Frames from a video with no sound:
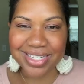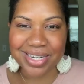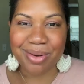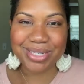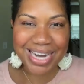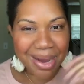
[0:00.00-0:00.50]

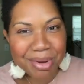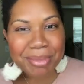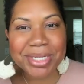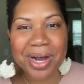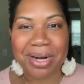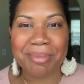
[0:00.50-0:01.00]
So today I'm going
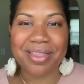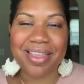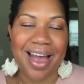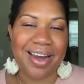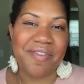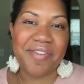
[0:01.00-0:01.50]
to be talking about
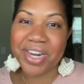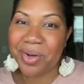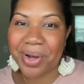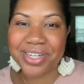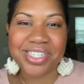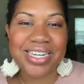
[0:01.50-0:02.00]
that. If you have any
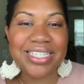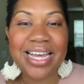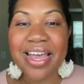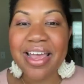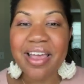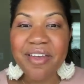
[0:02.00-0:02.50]
questions,
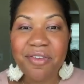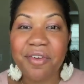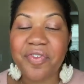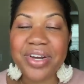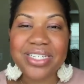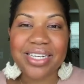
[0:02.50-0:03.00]

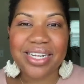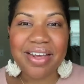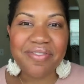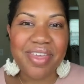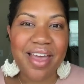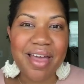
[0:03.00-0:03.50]
feel free to
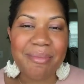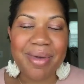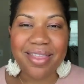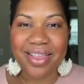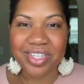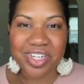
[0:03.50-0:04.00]
leave them
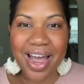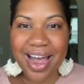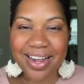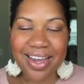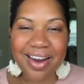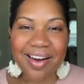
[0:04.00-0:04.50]
in the
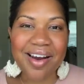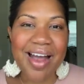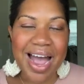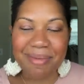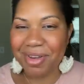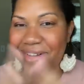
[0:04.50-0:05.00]
chat here.
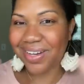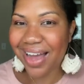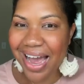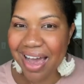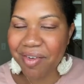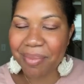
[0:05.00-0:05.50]
I'm here
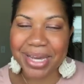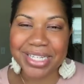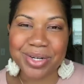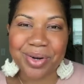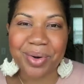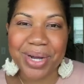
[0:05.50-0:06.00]
live. I'll be
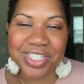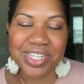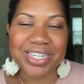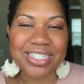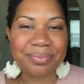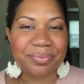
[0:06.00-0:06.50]
answering your
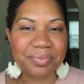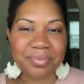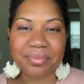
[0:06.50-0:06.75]
questions.